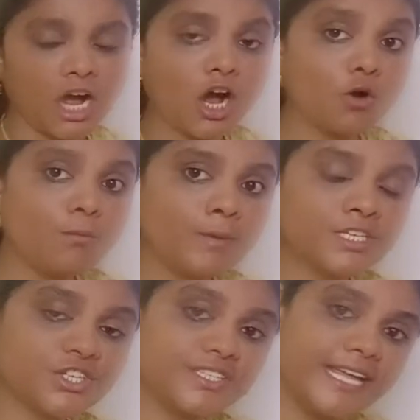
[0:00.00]
How
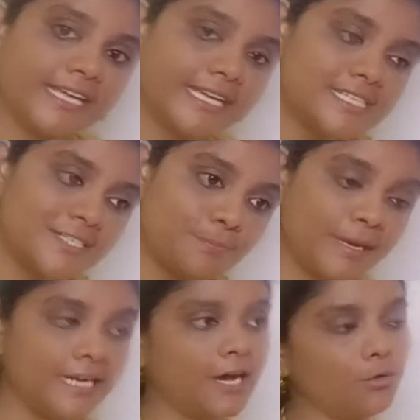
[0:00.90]
much they can
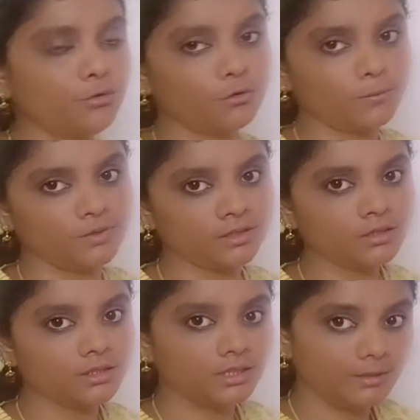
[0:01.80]
spread out from the
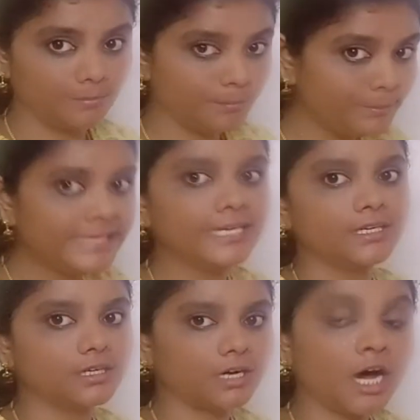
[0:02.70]

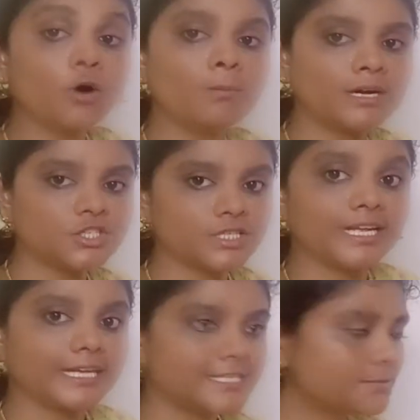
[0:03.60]
mean? How much
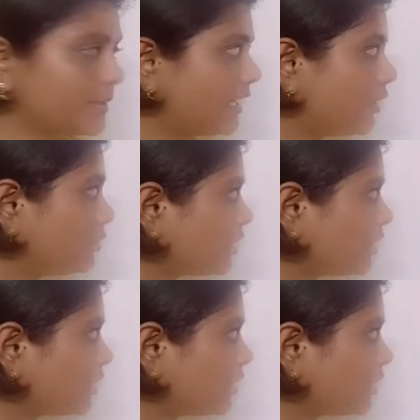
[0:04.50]
they can spread out?